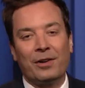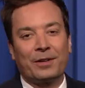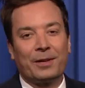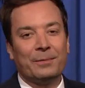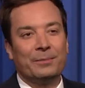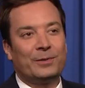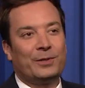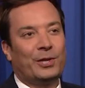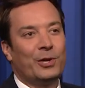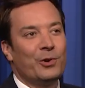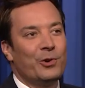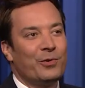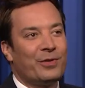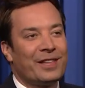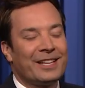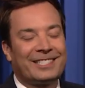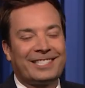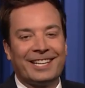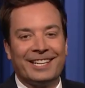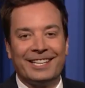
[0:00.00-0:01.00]
welcome to
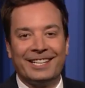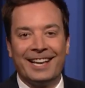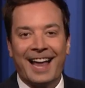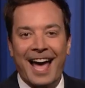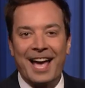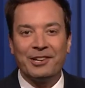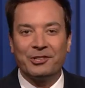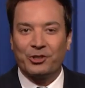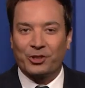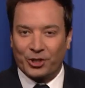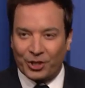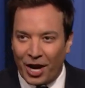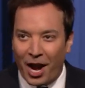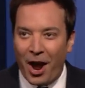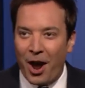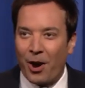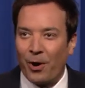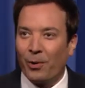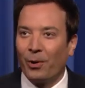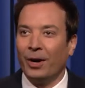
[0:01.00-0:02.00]
The Tonight
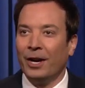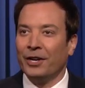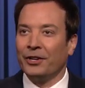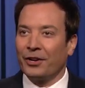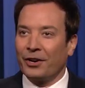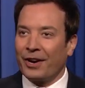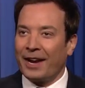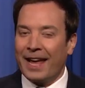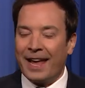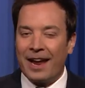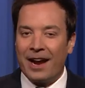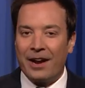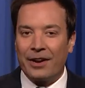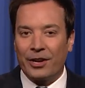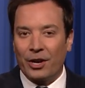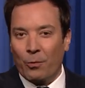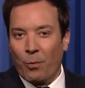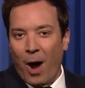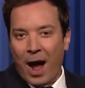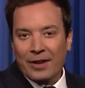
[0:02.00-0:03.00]
Show. You're here,
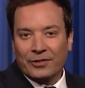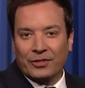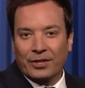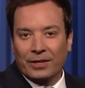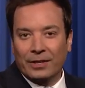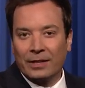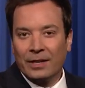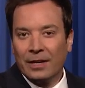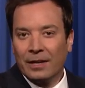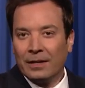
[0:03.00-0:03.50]
you're watching.